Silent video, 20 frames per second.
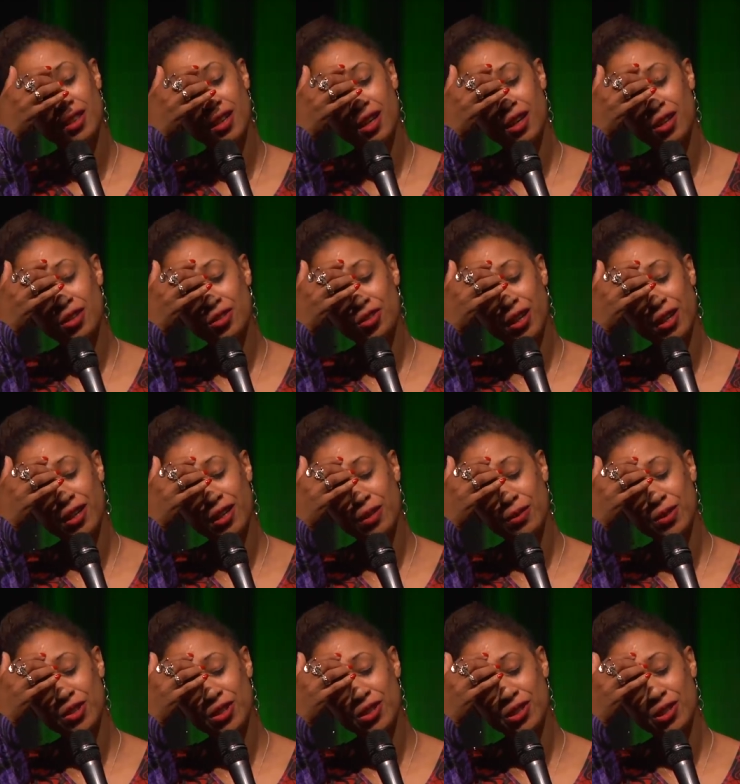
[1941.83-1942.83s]
Oh, Dragon
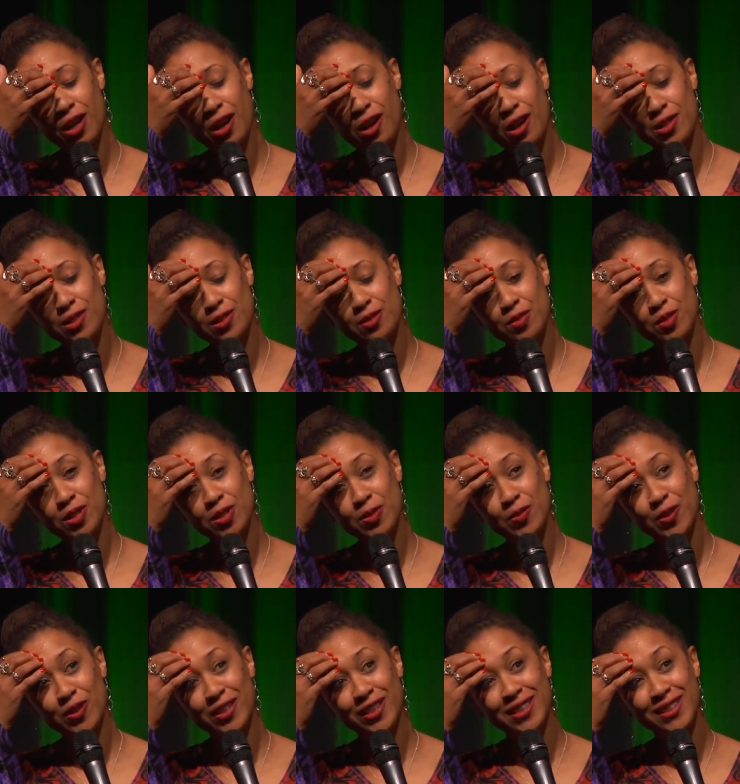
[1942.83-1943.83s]
Con was such an awesome
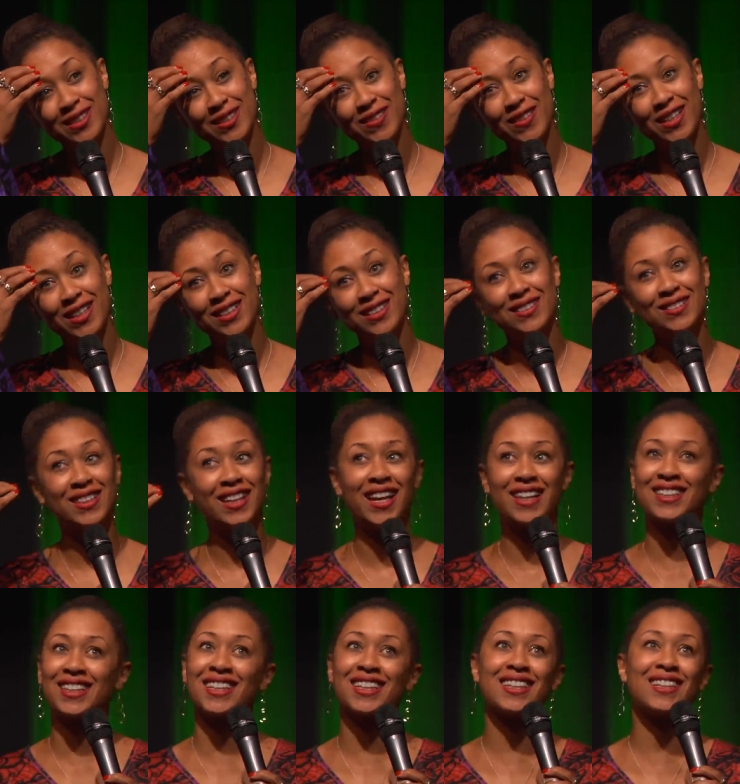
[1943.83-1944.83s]
experience. Man. You, you
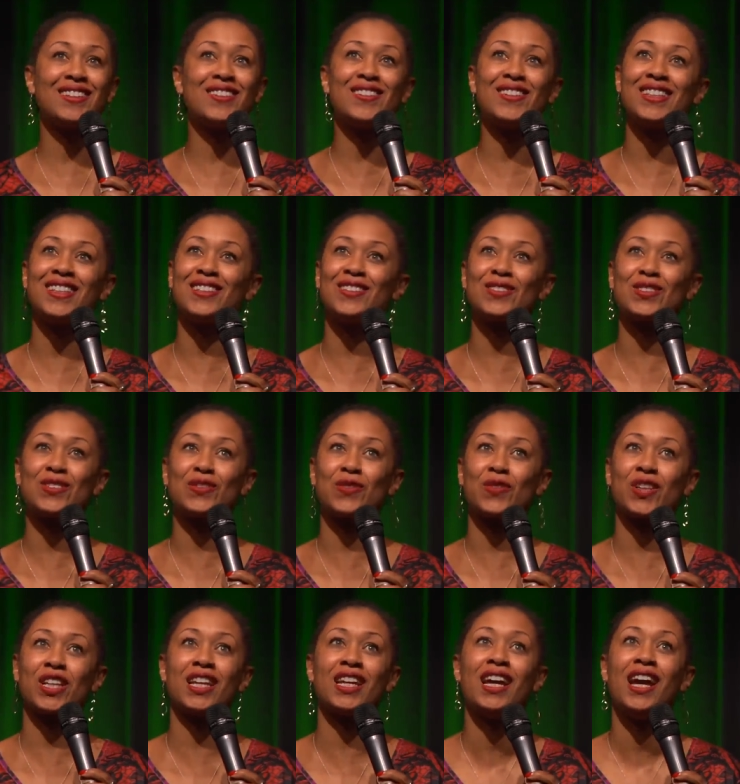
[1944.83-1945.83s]
know what? It was
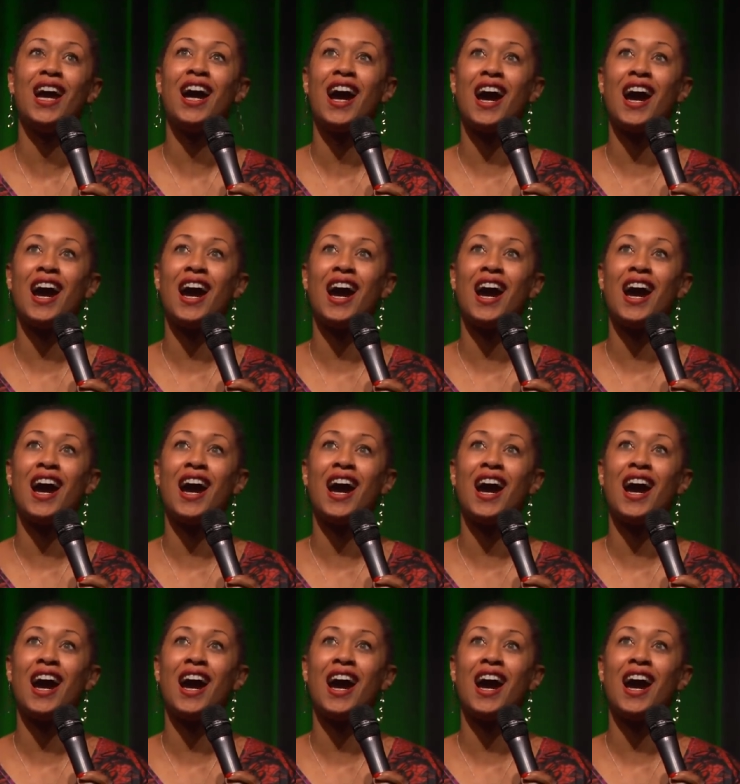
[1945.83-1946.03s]
funny.